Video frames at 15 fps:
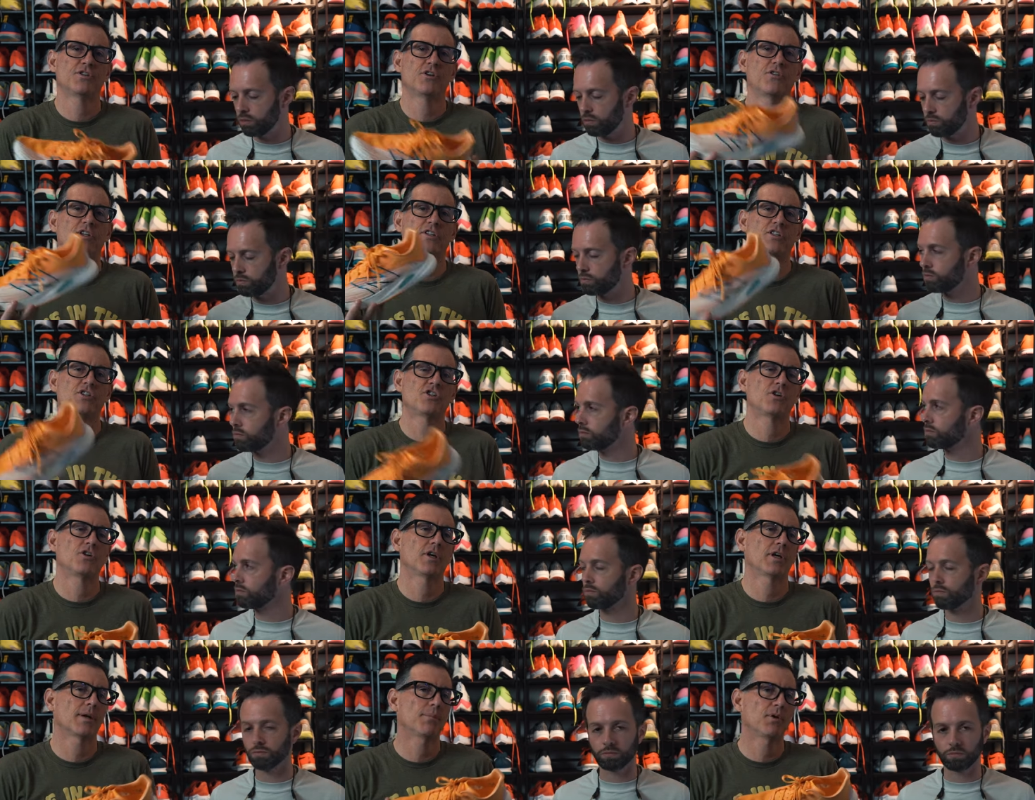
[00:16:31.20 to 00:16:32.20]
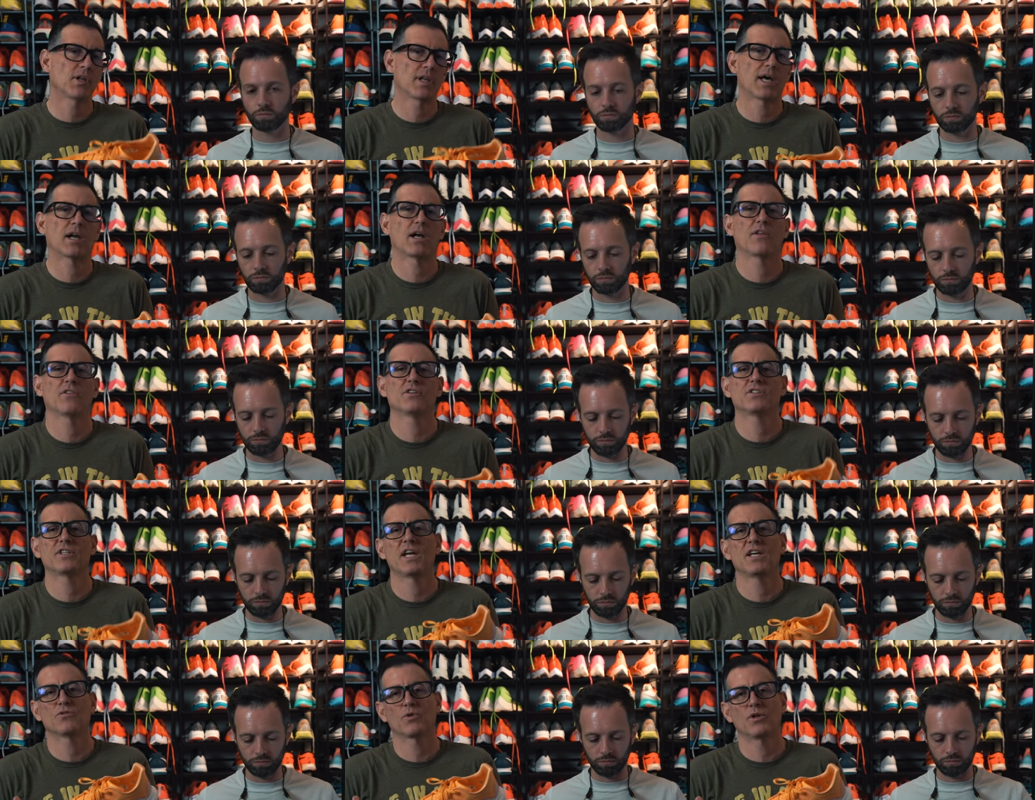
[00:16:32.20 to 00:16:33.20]
Speaker 1: So this is a shoe you're gonna pull out on those
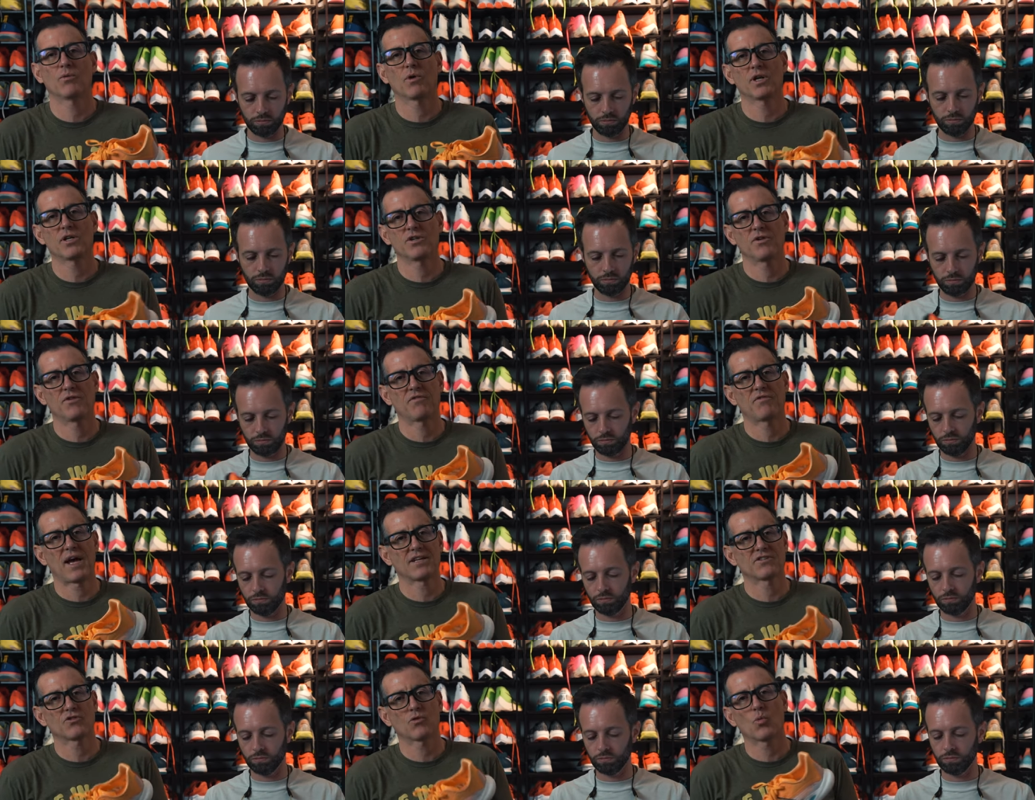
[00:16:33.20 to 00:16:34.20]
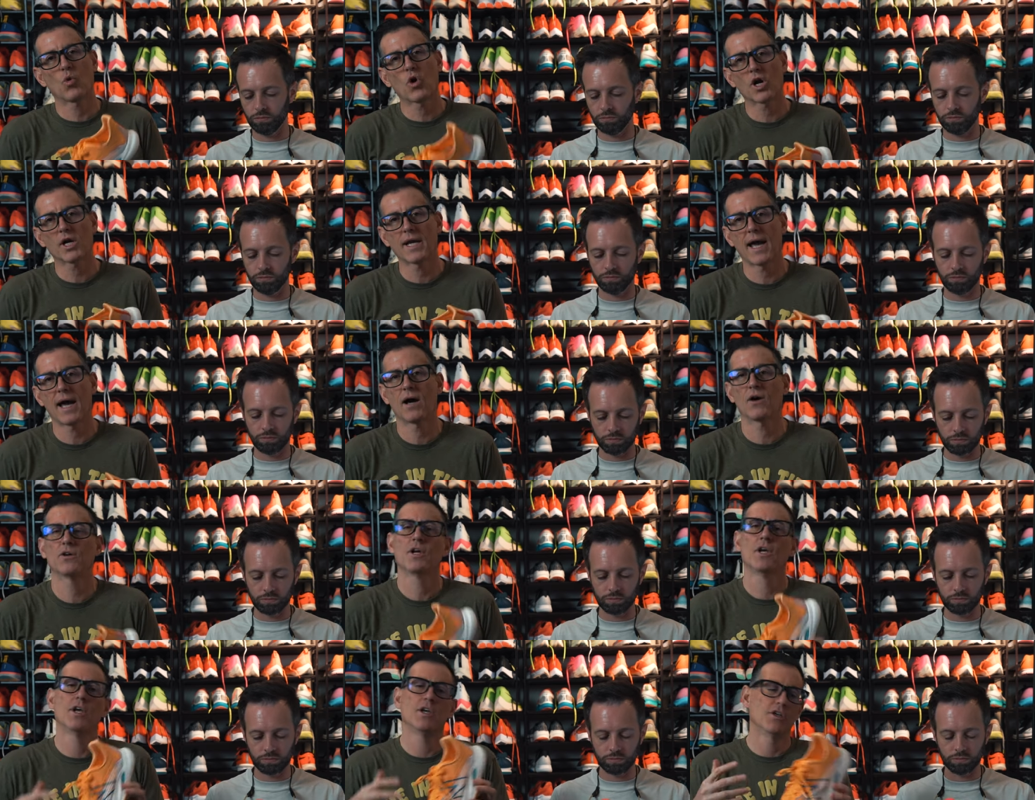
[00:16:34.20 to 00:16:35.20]
days where you wanna do a faster
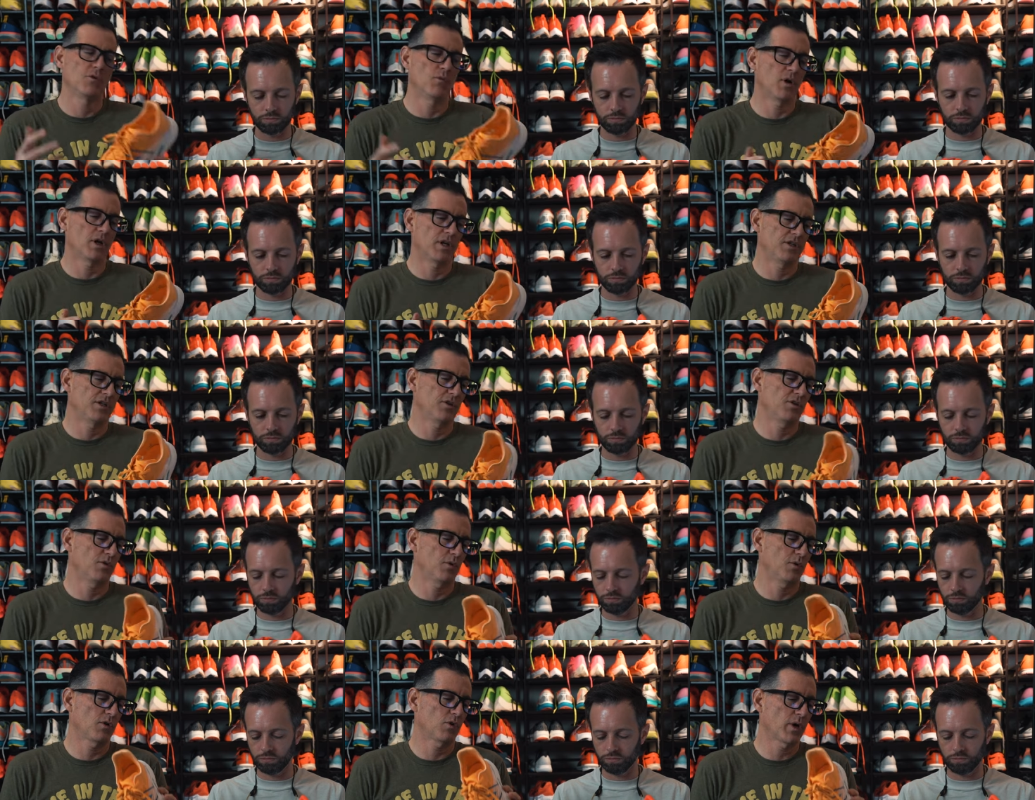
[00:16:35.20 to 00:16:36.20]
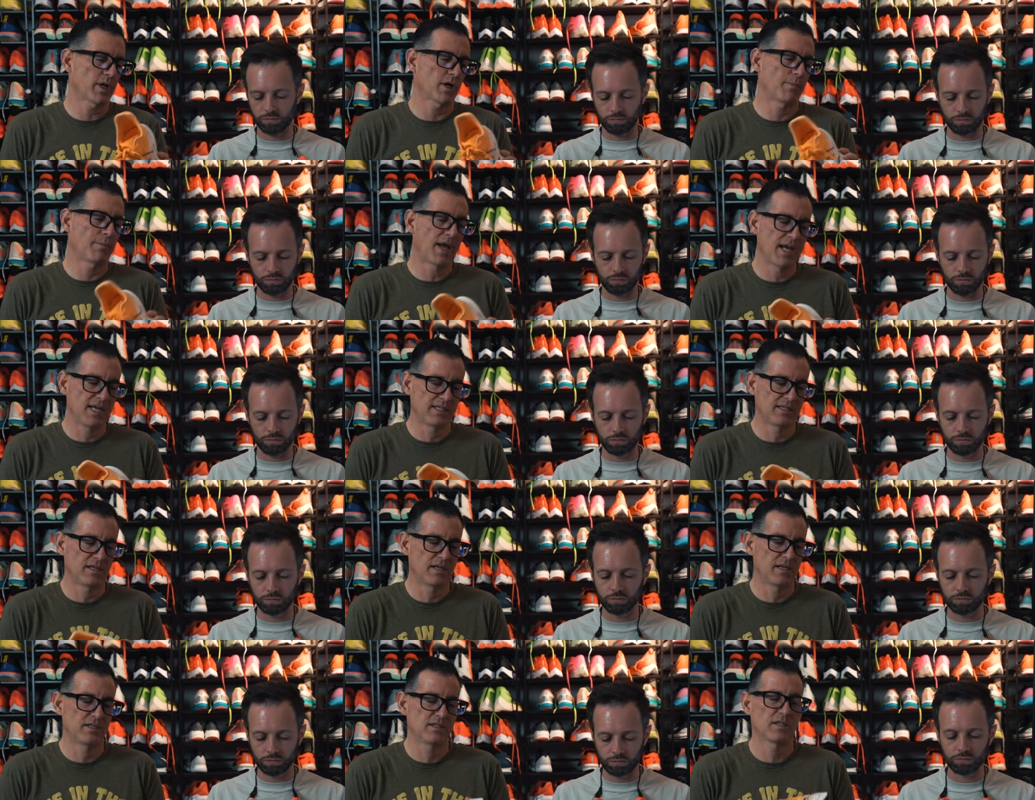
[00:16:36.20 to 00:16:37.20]
workout, you wanna do quicker
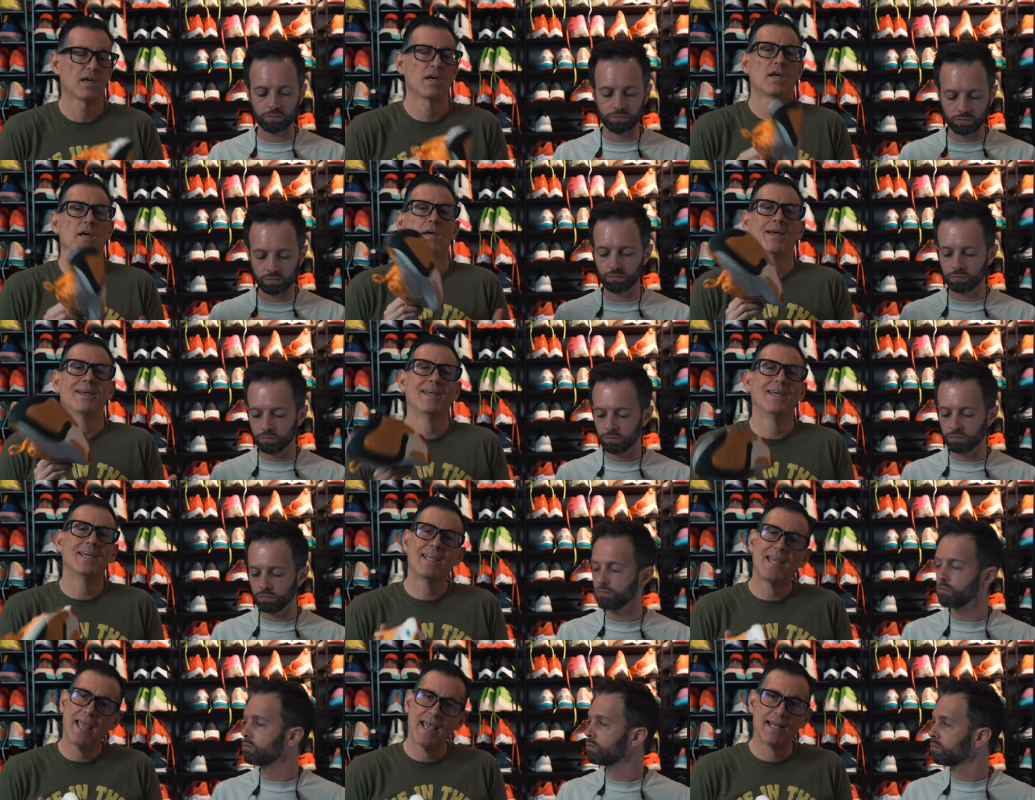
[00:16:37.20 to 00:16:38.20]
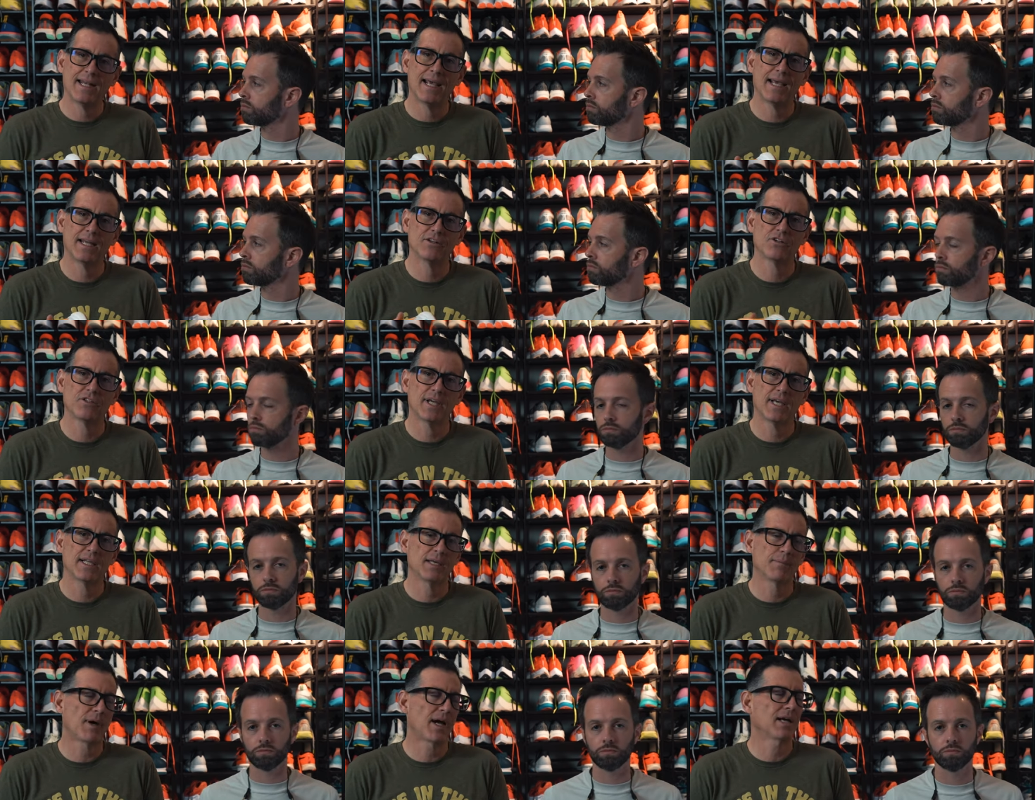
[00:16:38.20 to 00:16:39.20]
paces, it can handle
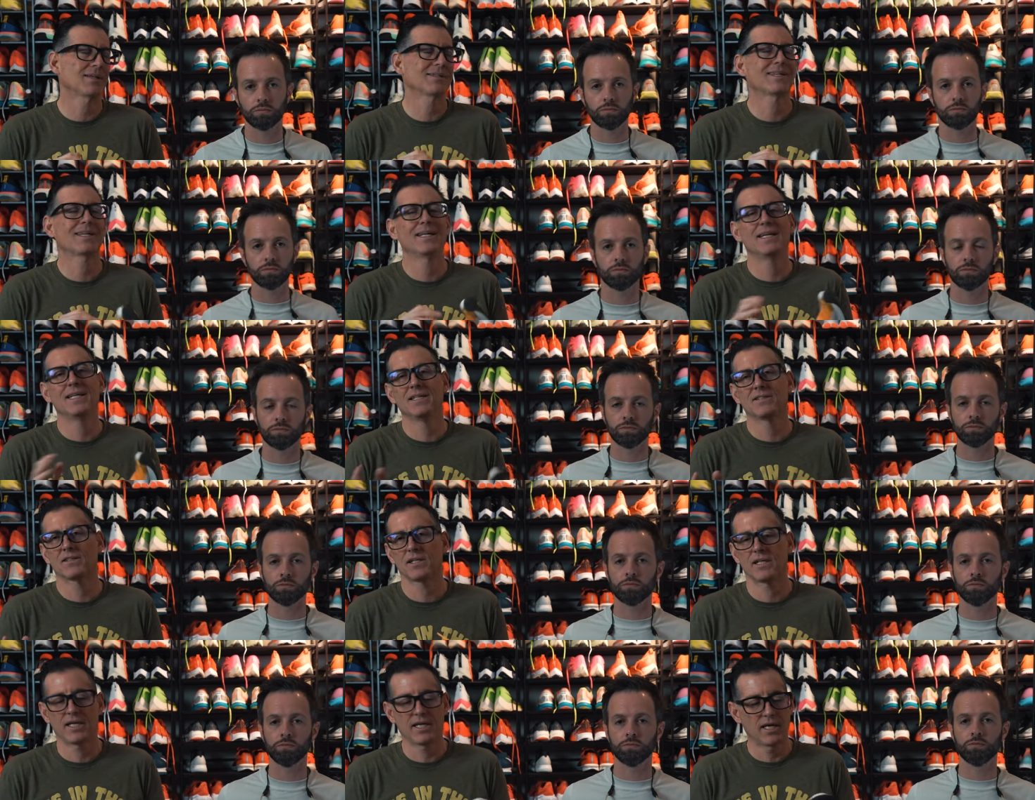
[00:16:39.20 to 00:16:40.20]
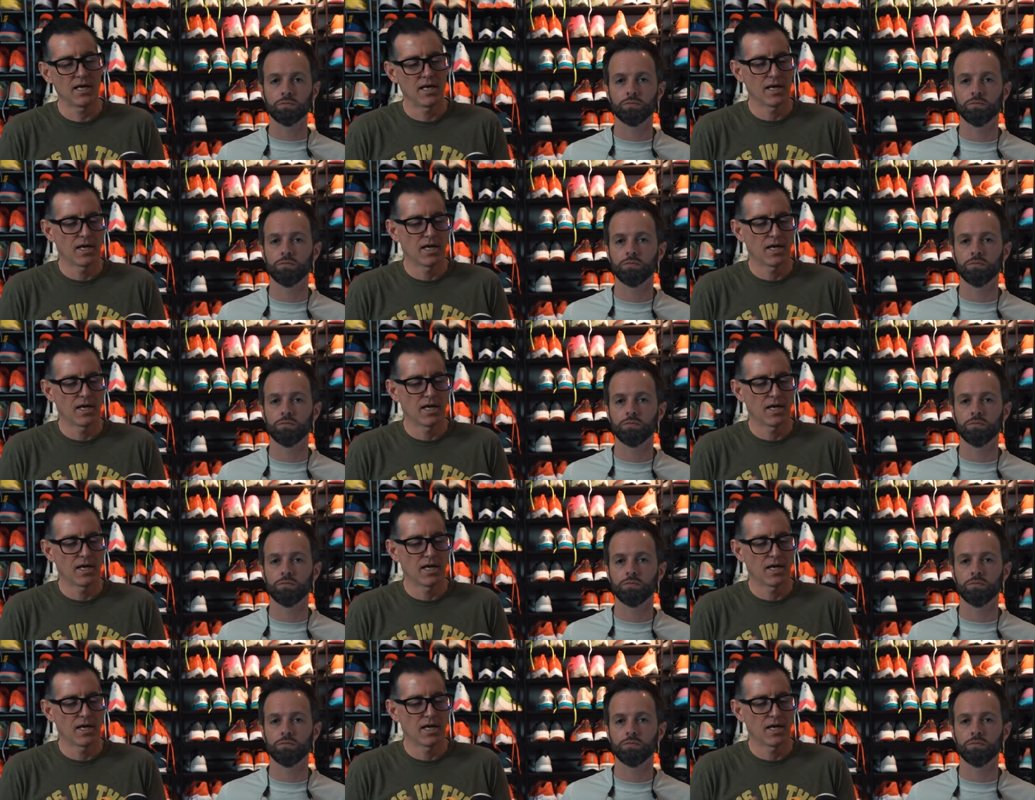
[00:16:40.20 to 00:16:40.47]
daily miles easily,